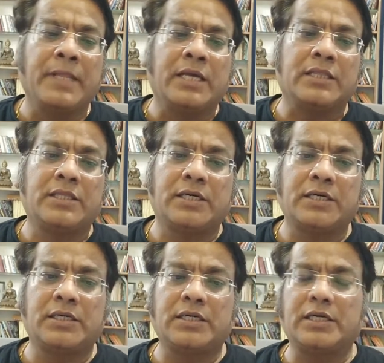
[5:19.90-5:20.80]

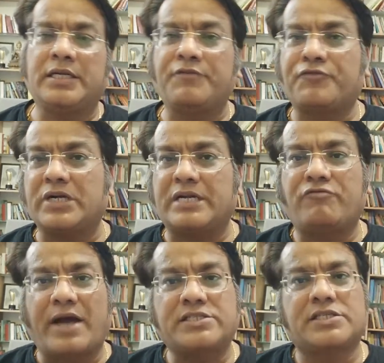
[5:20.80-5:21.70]
the different
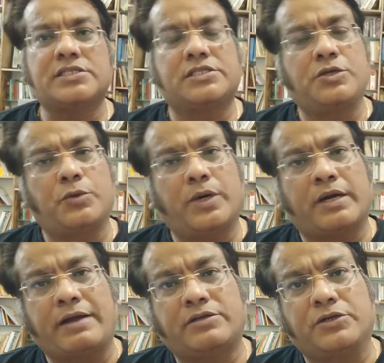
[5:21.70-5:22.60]
devices a
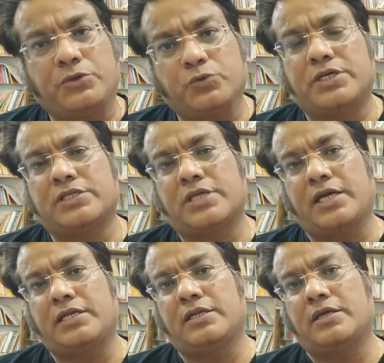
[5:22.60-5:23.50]
writer uses
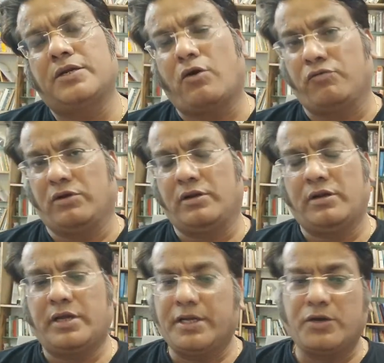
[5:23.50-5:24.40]
in
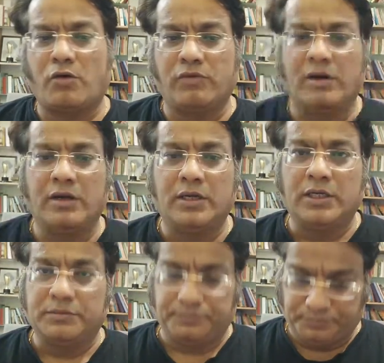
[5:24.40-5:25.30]
a novel.
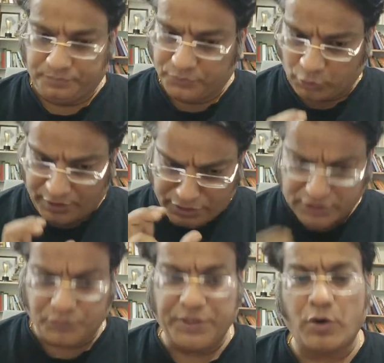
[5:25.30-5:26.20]
So in this
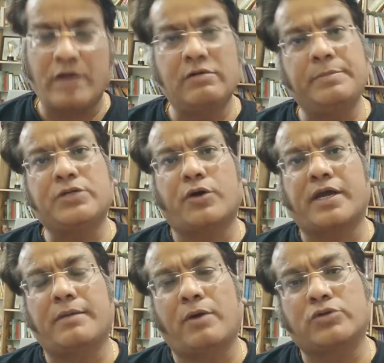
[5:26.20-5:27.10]
video I will be talking
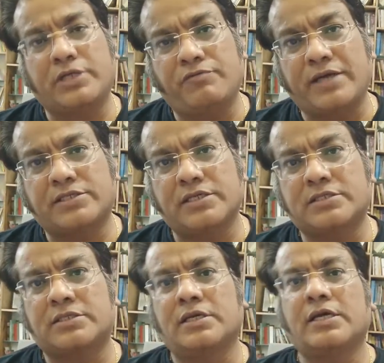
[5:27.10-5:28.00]
about
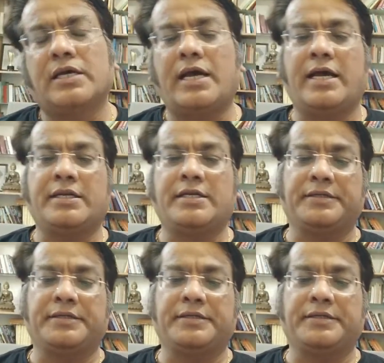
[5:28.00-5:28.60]
devices, and